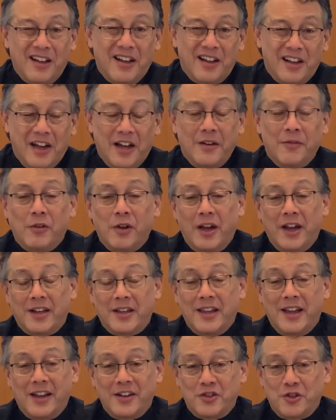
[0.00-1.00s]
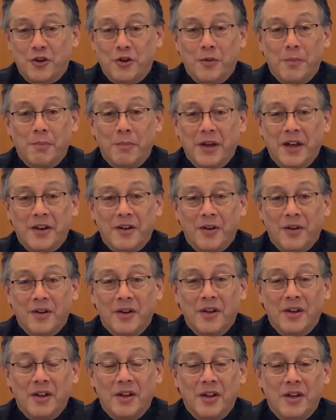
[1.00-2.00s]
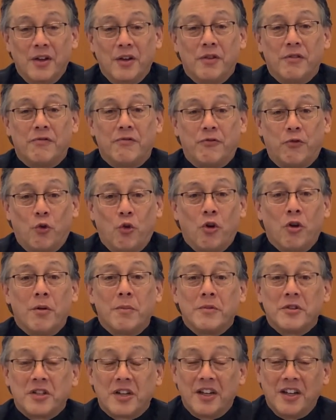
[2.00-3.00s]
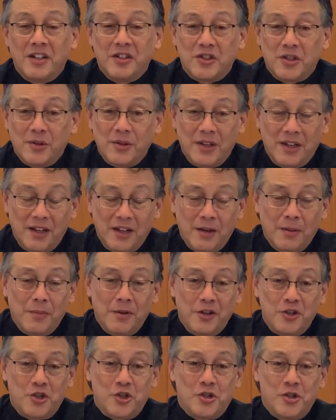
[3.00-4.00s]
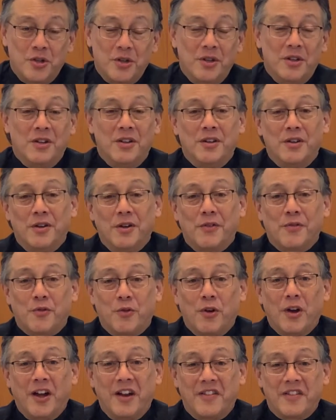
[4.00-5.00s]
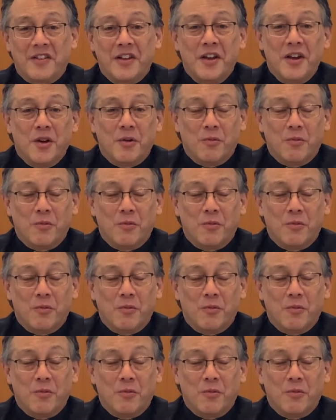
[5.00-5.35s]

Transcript: kind of like that term better. formed into the image of Christ.